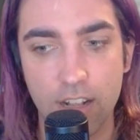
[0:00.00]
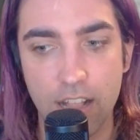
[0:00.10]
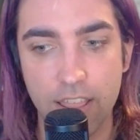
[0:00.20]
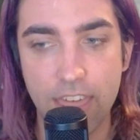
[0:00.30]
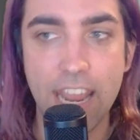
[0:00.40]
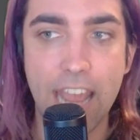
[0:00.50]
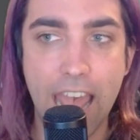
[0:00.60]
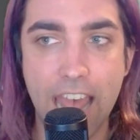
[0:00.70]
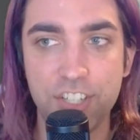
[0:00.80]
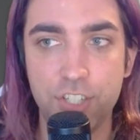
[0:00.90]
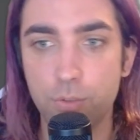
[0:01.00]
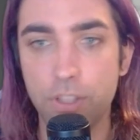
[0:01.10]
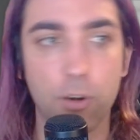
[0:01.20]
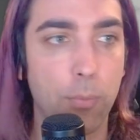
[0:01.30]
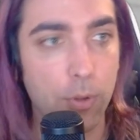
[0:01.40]
they had to, when
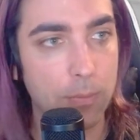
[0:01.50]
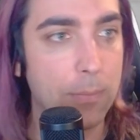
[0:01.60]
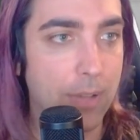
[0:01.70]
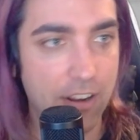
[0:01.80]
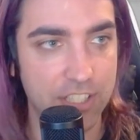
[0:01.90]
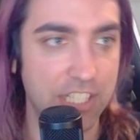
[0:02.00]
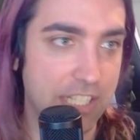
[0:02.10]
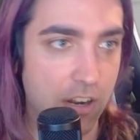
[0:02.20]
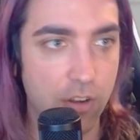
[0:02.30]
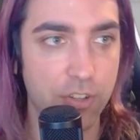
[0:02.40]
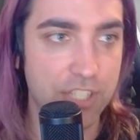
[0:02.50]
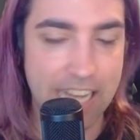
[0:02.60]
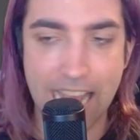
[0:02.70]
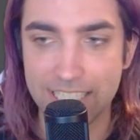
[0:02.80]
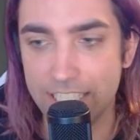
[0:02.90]
they were pulling people out, because they said, oh, there's a
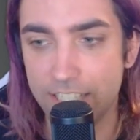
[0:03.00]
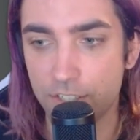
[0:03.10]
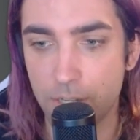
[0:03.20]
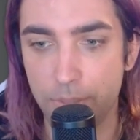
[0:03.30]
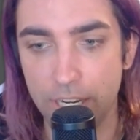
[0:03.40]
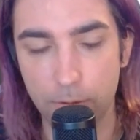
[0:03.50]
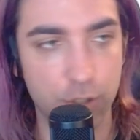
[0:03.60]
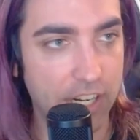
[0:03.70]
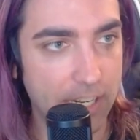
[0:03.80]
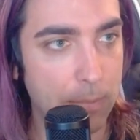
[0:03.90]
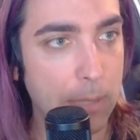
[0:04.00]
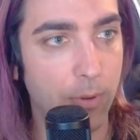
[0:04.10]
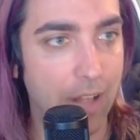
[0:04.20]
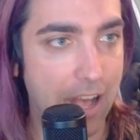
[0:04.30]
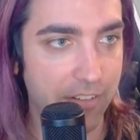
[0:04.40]
gas leak or something, and we're trying to get
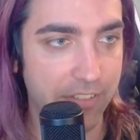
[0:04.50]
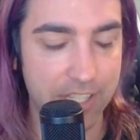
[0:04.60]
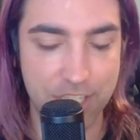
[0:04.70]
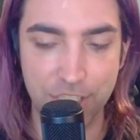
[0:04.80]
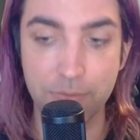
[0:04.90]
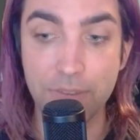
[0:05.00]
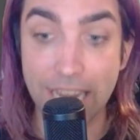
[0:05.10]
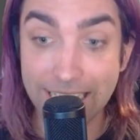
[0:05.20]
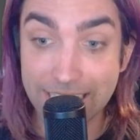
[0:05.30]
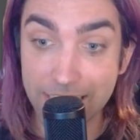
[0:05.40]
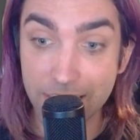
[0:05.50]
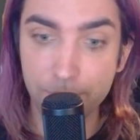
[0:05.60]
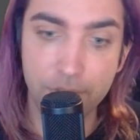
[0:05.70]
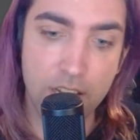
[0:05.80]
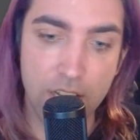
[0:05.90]
people out of this
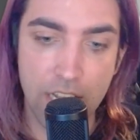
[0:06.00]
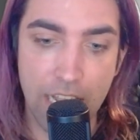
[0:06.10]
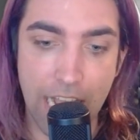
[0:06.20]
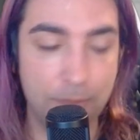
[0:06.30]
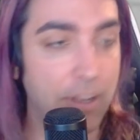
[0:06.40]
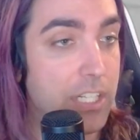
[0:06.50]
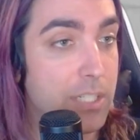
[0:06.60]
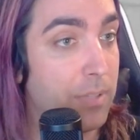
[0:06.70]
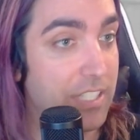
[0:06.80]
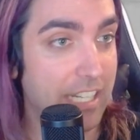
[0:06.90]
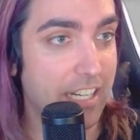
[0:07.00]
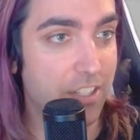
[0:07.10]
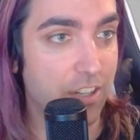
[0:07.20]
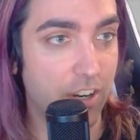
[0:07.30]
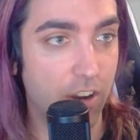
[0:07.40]
gymnasium, I made the split second
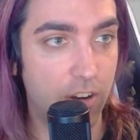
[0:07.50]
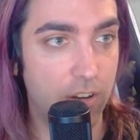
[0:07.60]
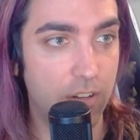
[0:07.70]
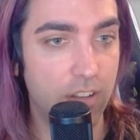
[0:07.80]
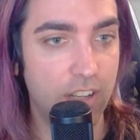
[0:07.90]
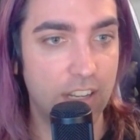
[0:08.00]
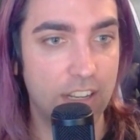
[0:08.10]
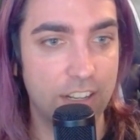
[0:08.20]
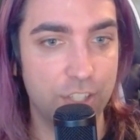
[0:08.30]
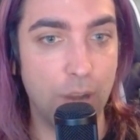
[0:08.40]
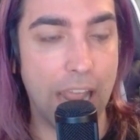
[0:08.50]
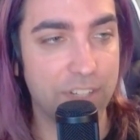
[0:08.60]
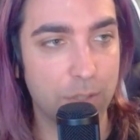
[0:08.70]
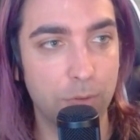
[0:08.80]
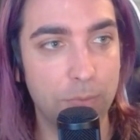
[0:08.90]
call to have
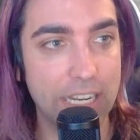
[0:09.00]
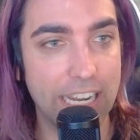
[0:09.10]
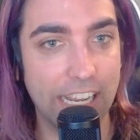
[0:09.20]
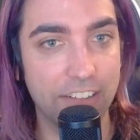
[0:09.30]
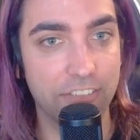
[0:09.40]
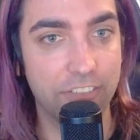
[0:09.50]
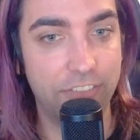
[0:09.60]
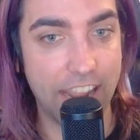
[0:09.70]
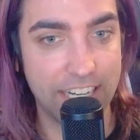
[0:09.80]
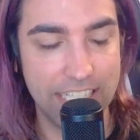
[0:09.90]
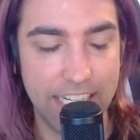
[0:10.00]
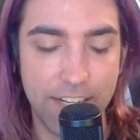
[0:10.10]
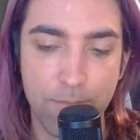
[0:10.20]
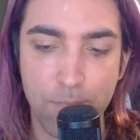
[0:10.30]
someone be infected.